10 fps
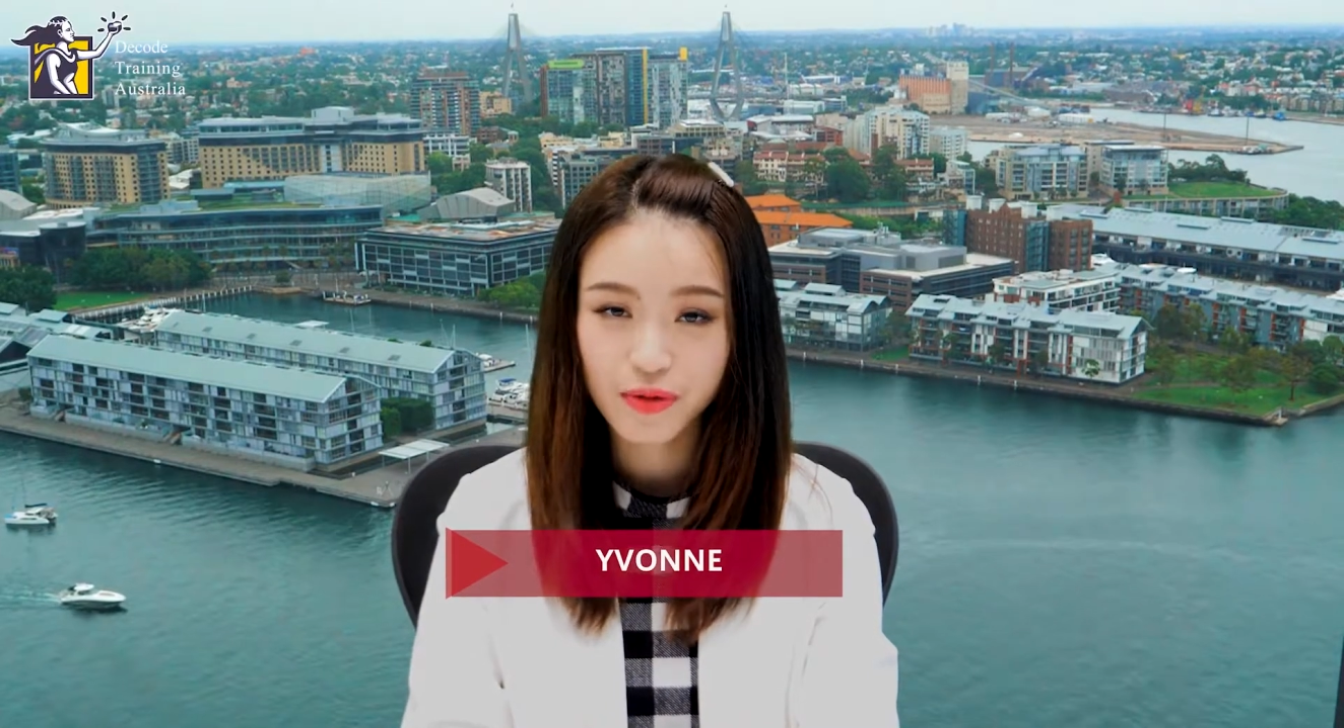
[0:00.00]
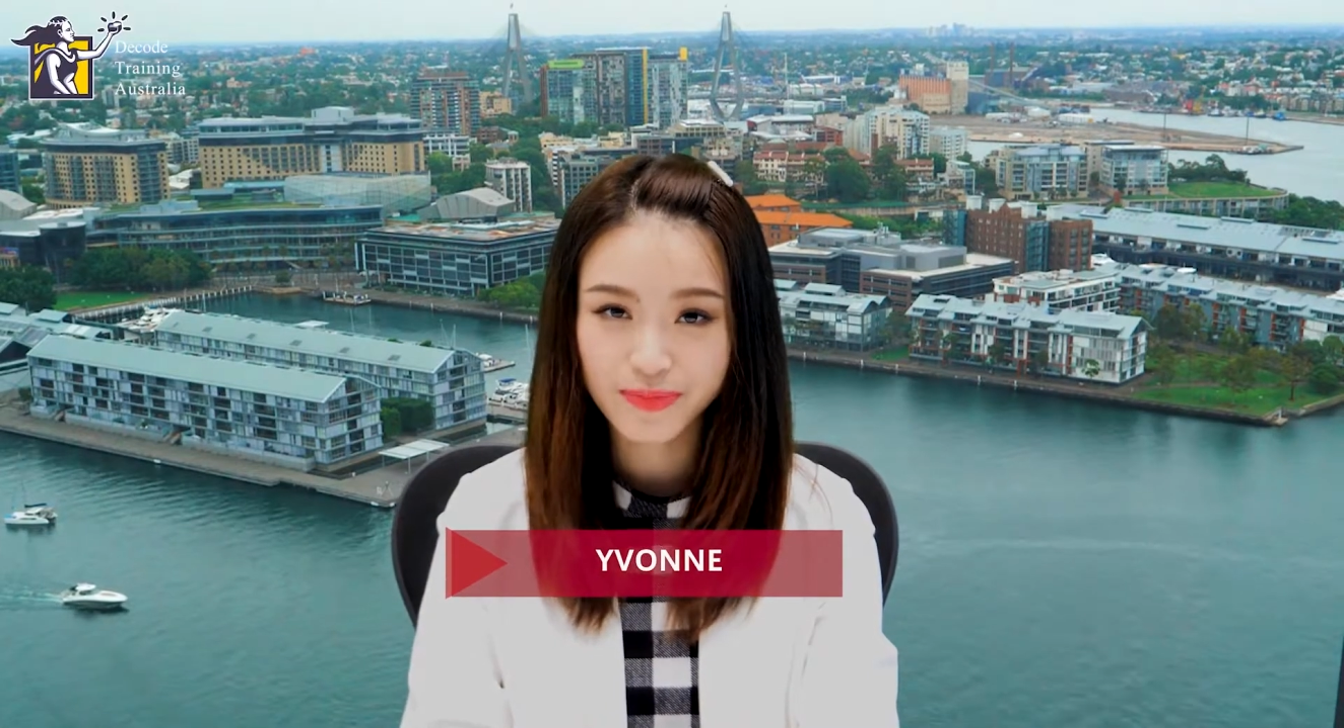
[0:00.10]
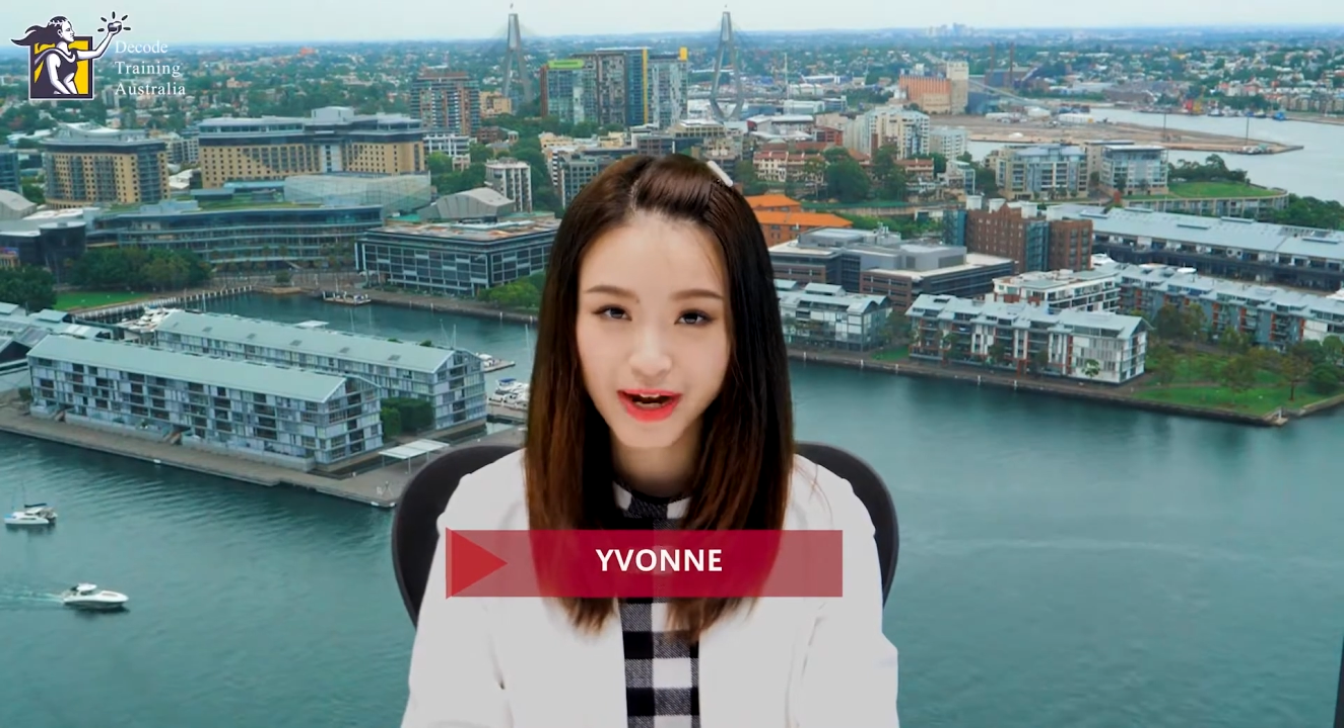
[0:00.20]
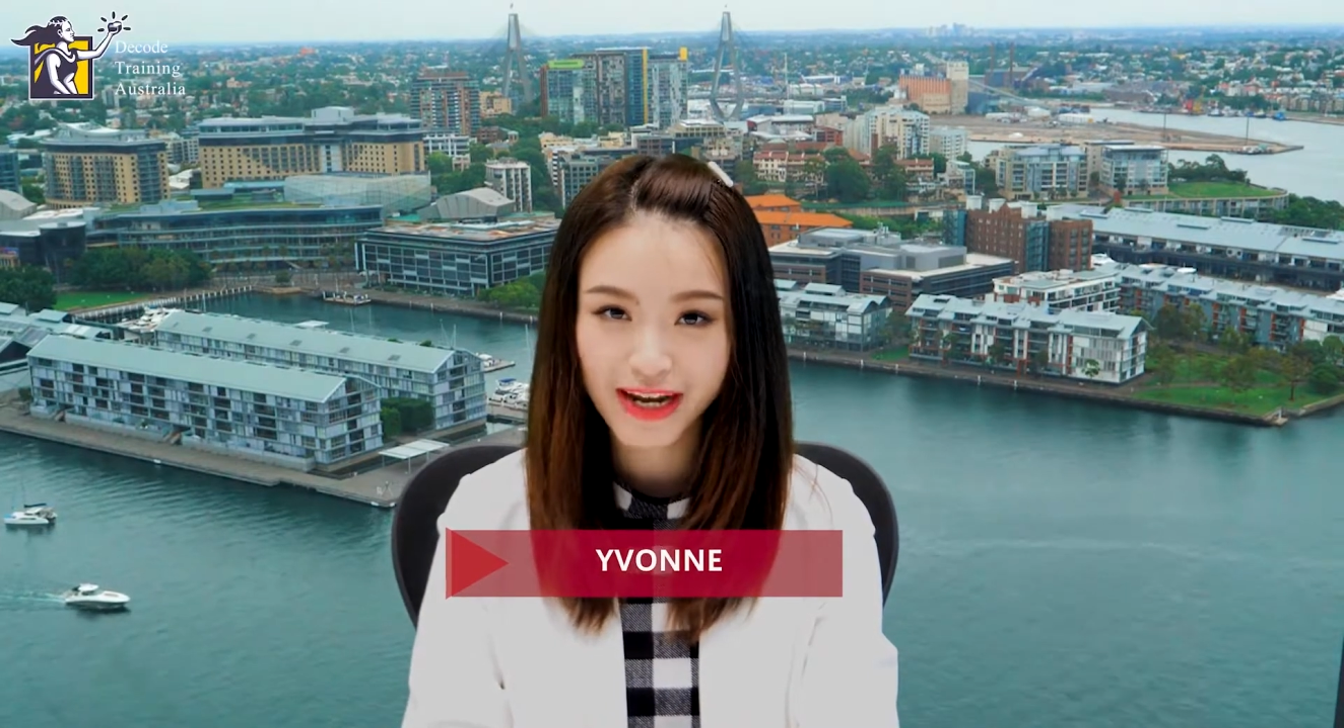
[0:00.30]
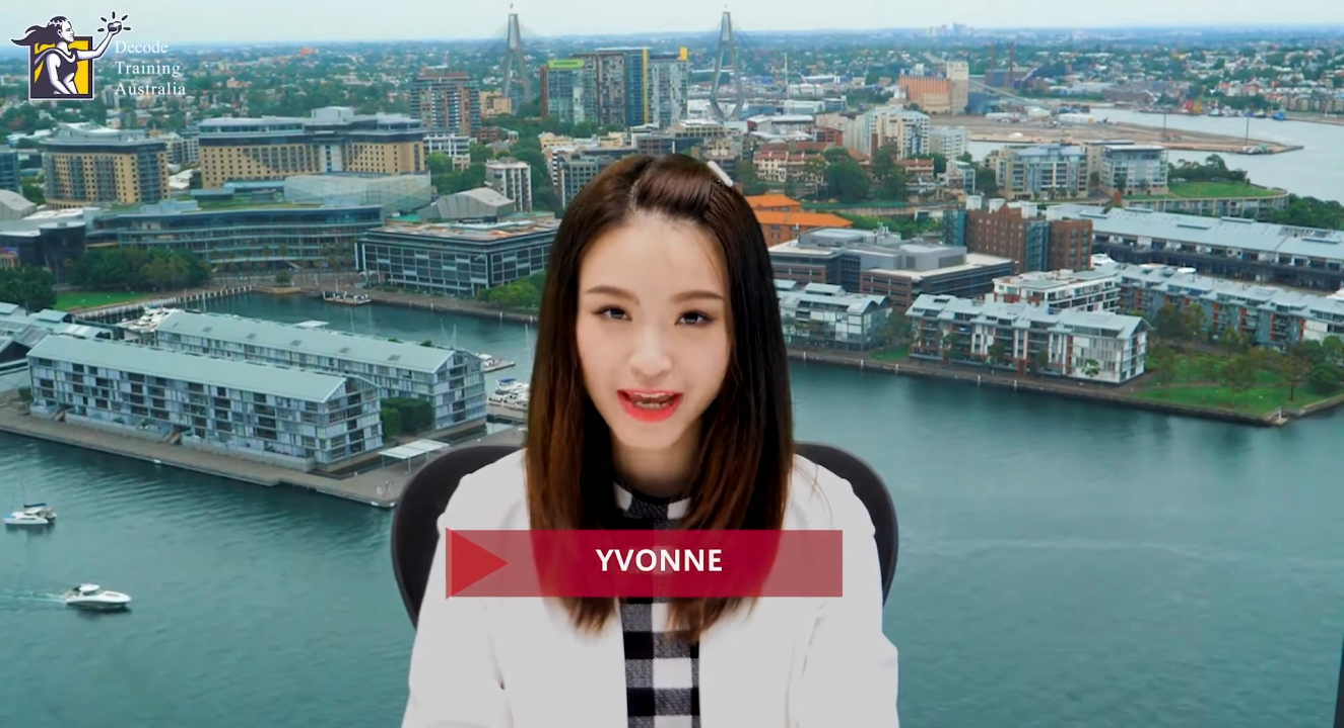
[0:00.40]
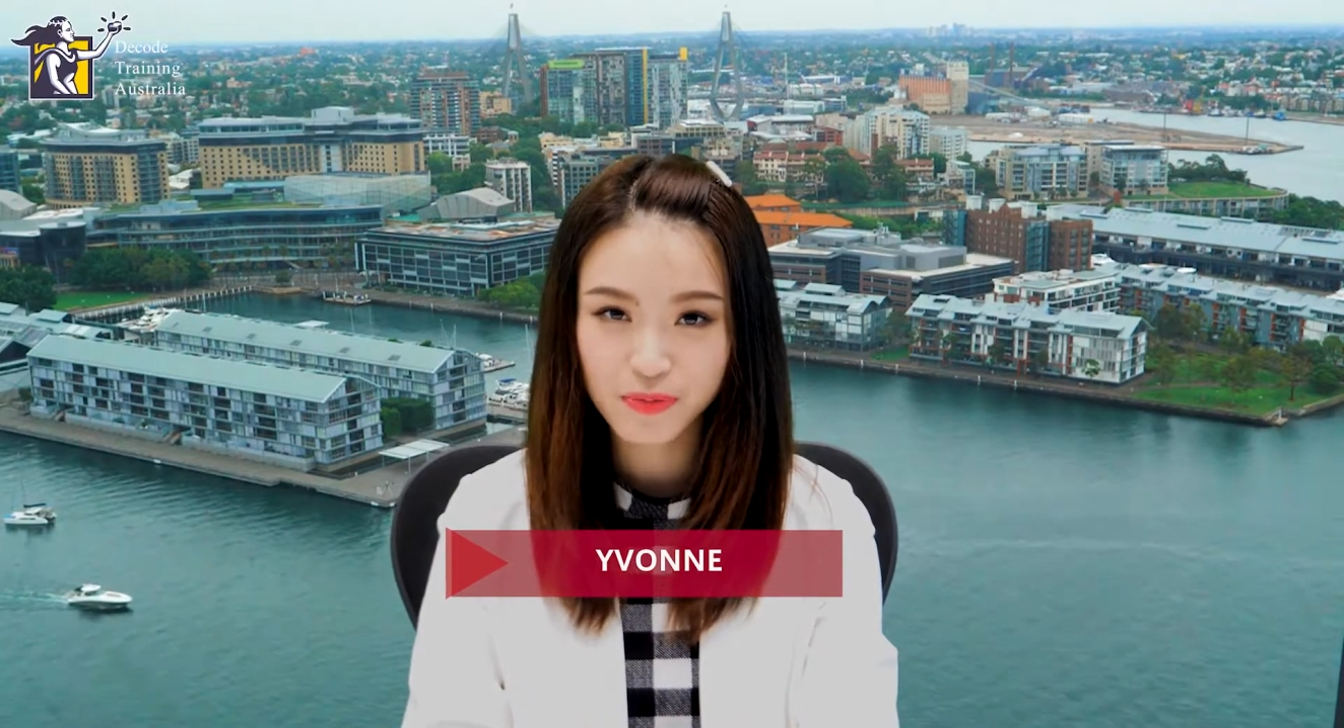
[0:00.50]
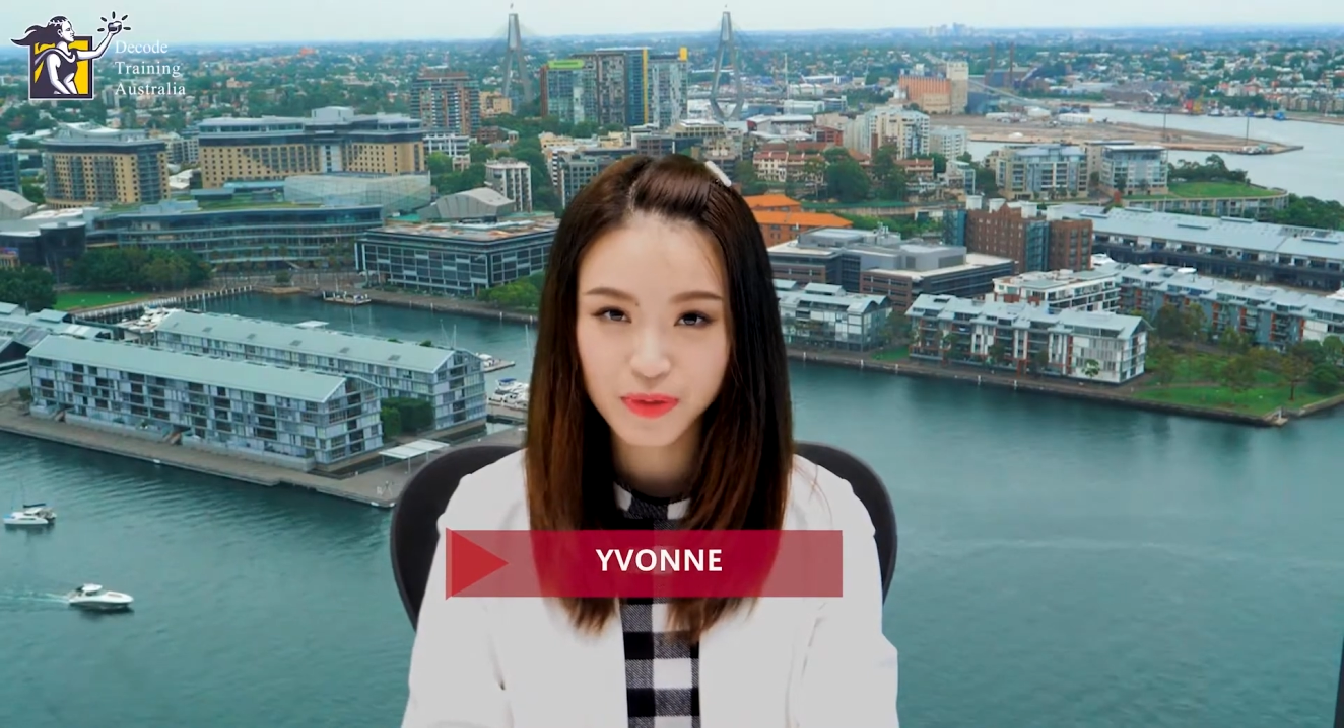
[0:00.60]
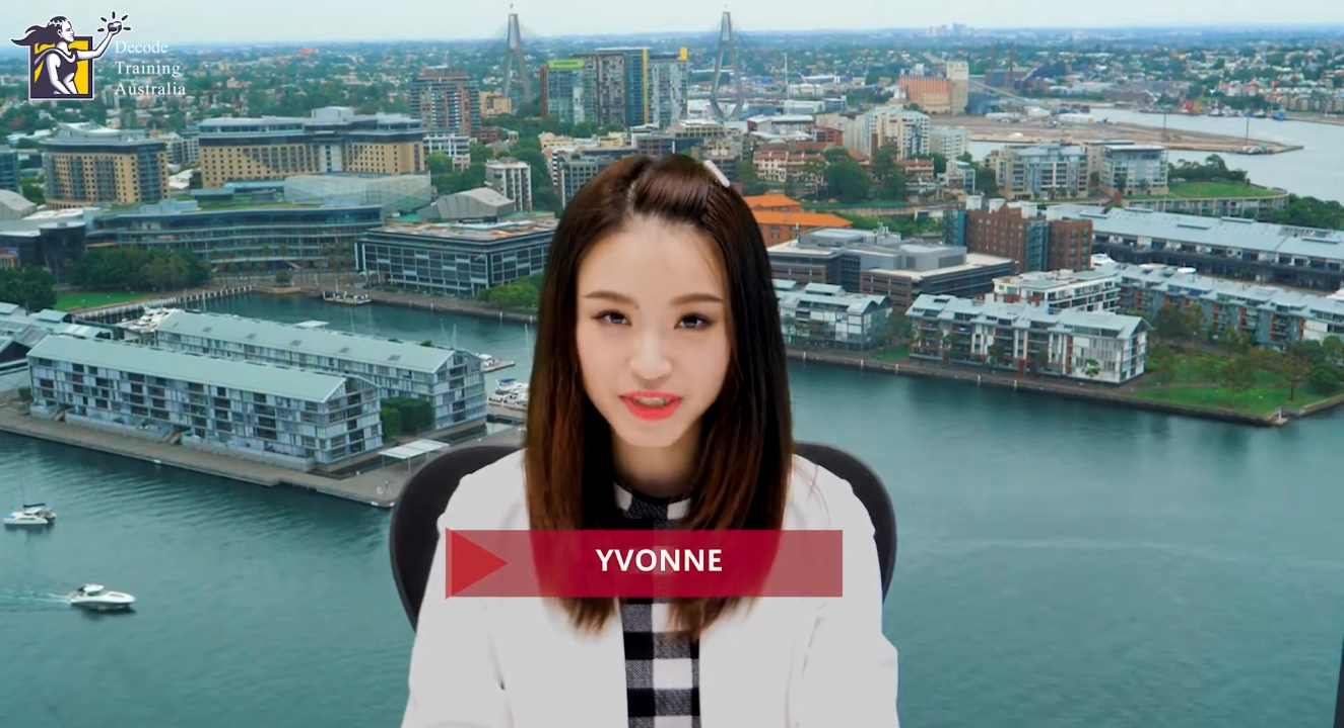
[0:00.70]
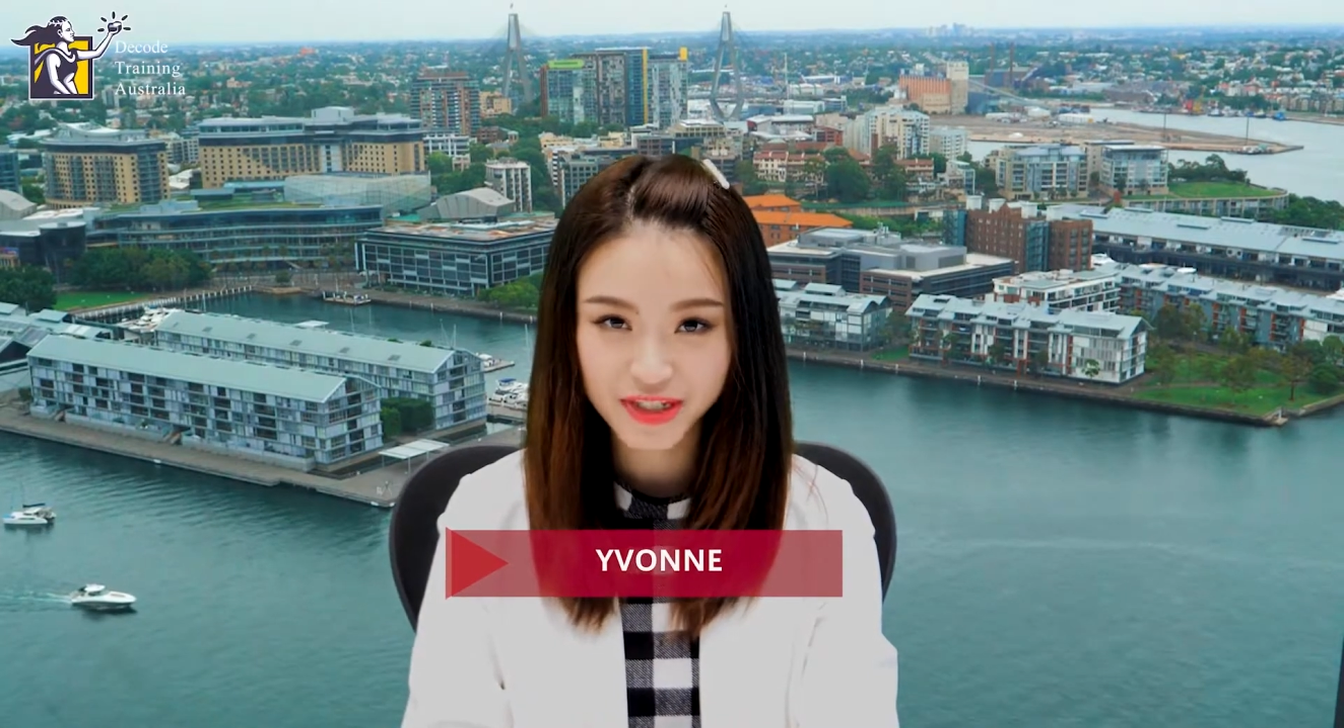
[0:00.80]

My name is